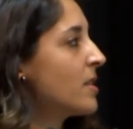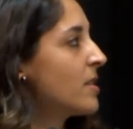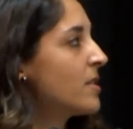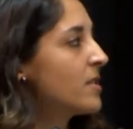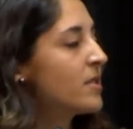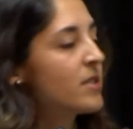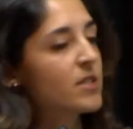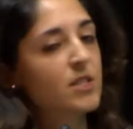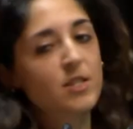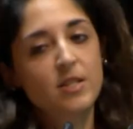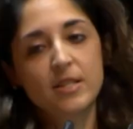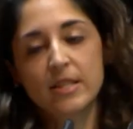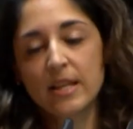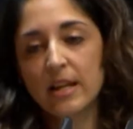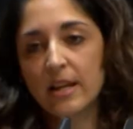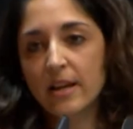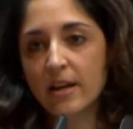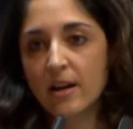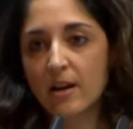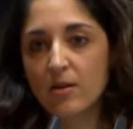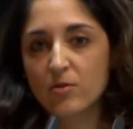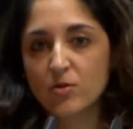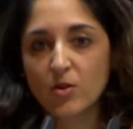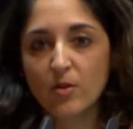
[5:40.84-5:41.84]
This is a
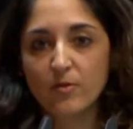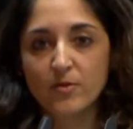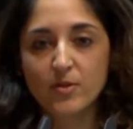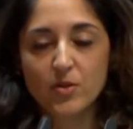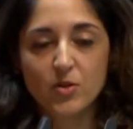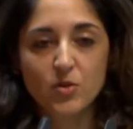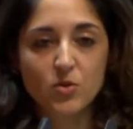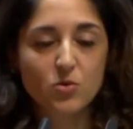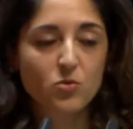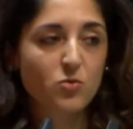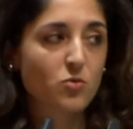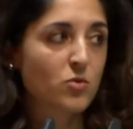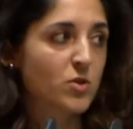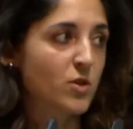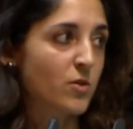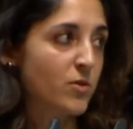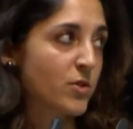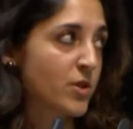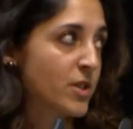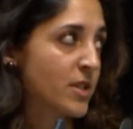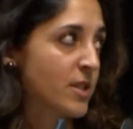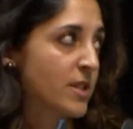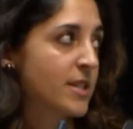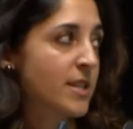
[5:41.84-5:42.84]
layout of the school, so
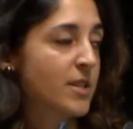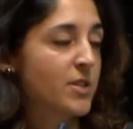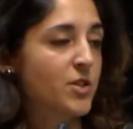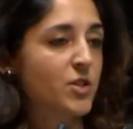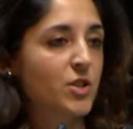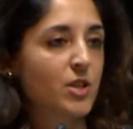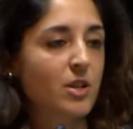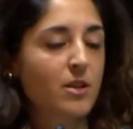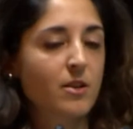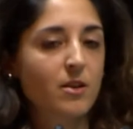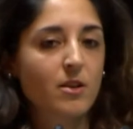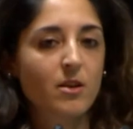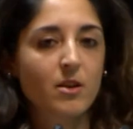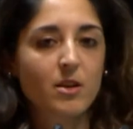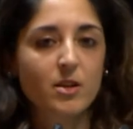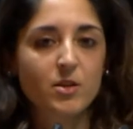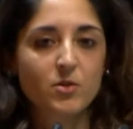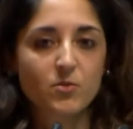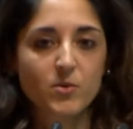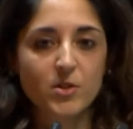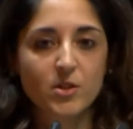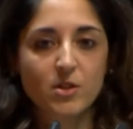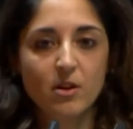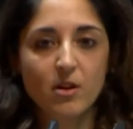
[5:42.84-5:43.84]
there's a central yard
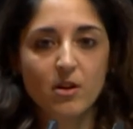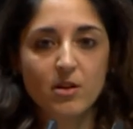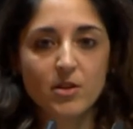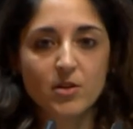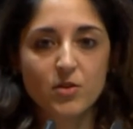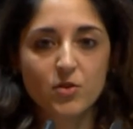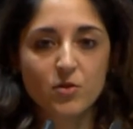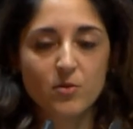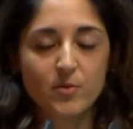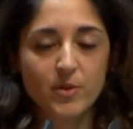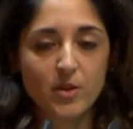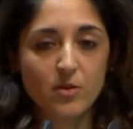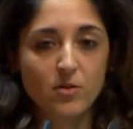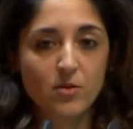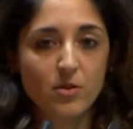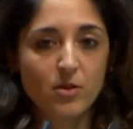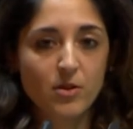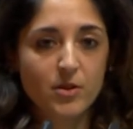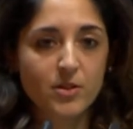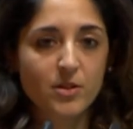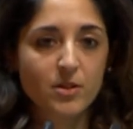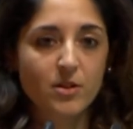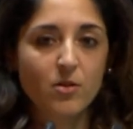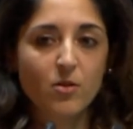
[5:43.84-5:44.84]
with classrooms and
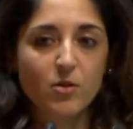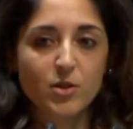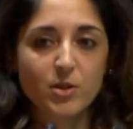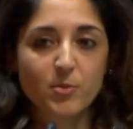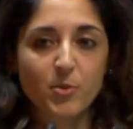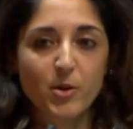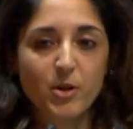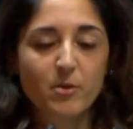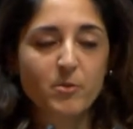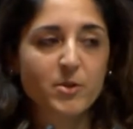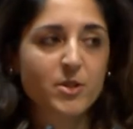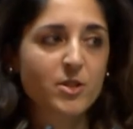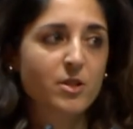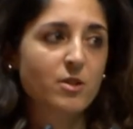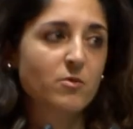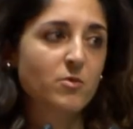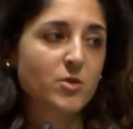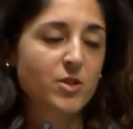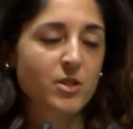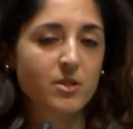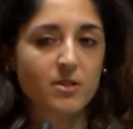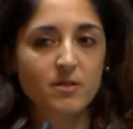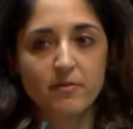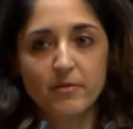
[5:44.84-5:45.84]
corridor along the perimeter,
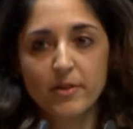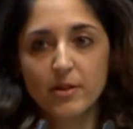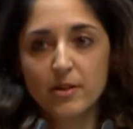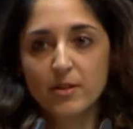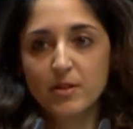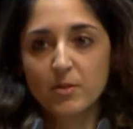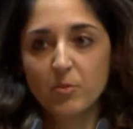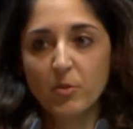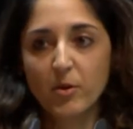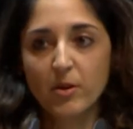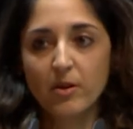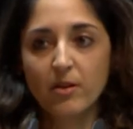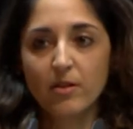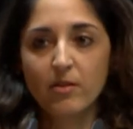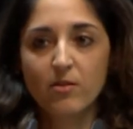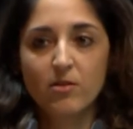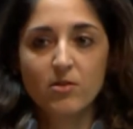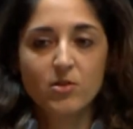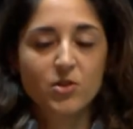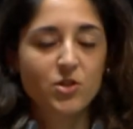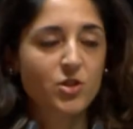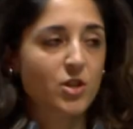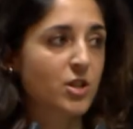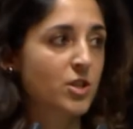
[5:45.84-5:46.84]
which is very typical
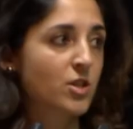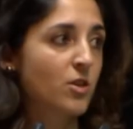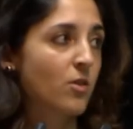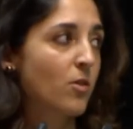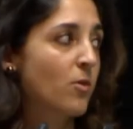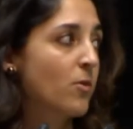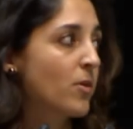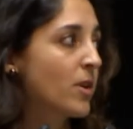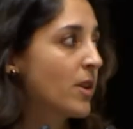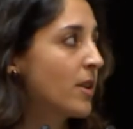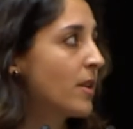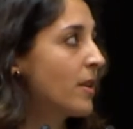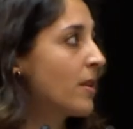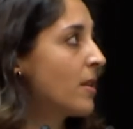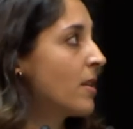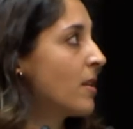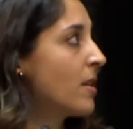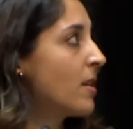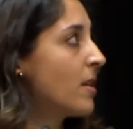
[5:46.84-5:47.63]
construction locally.